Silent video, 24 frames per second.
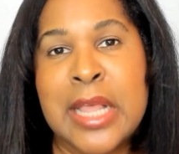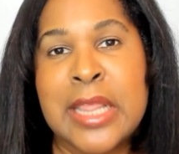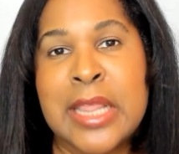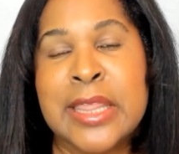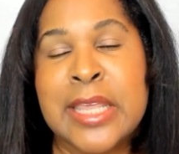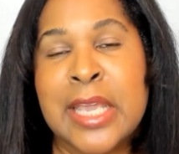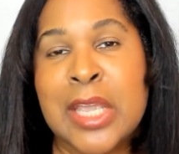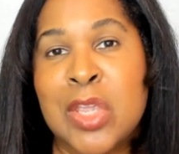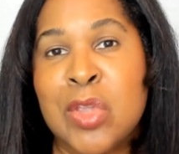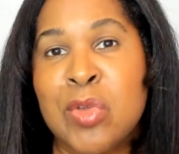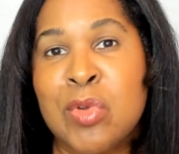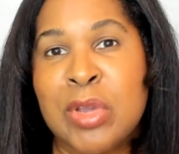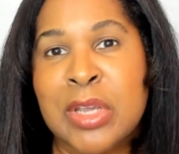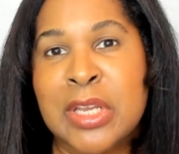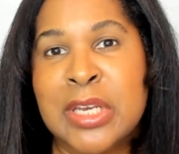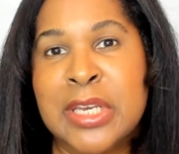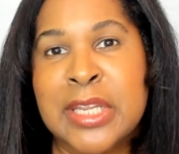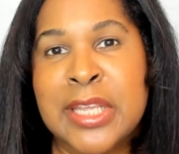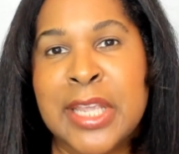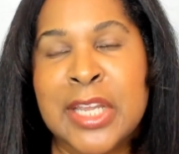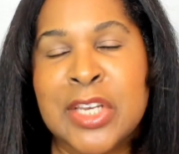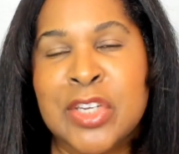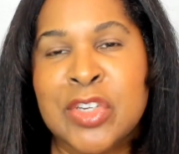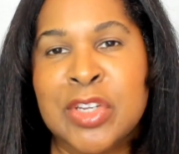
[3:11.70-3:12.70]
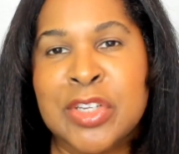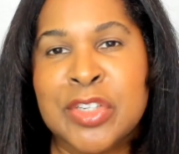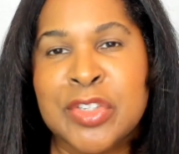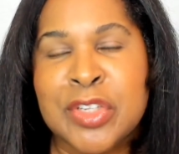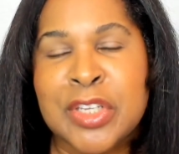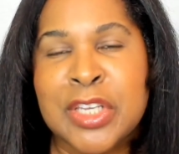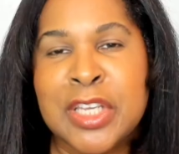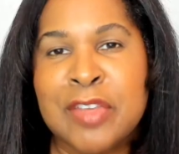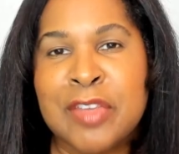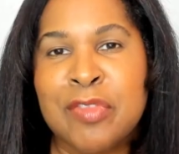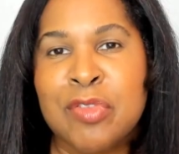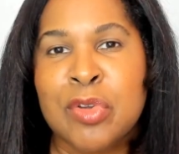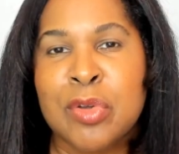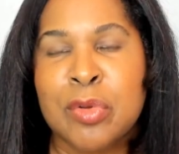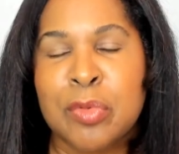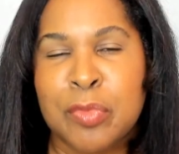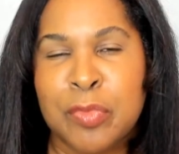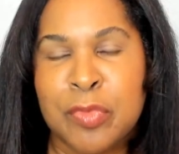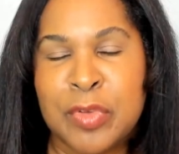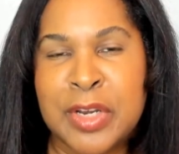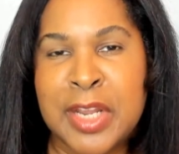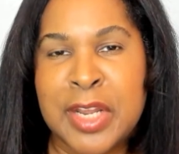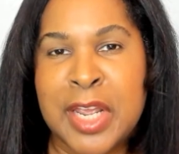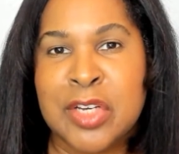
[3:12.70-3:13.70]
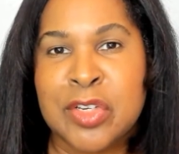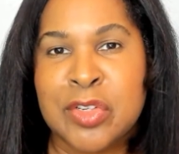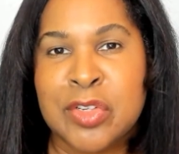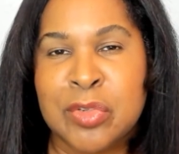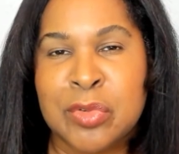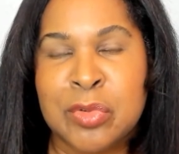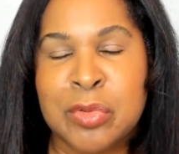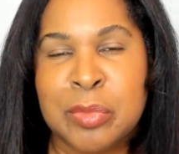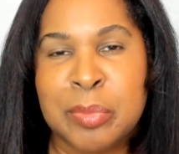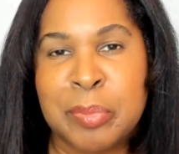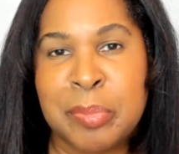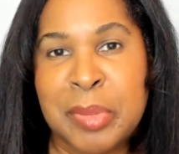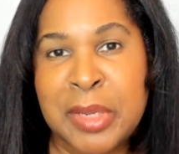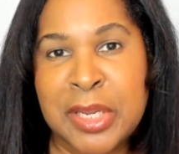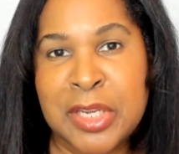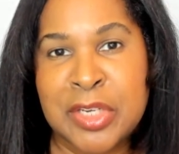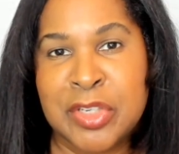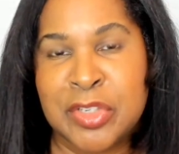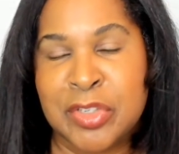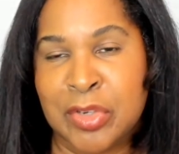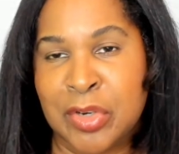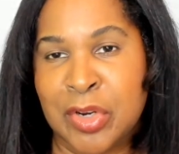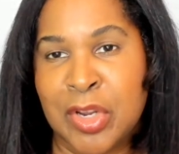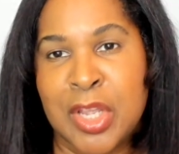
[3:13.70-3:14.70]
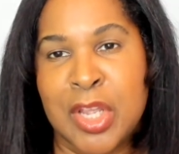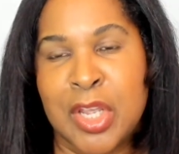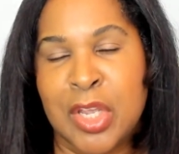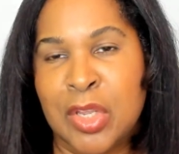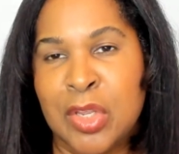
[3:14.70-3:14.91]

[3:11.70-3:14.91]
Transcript: that you can get just to give you a financial picture.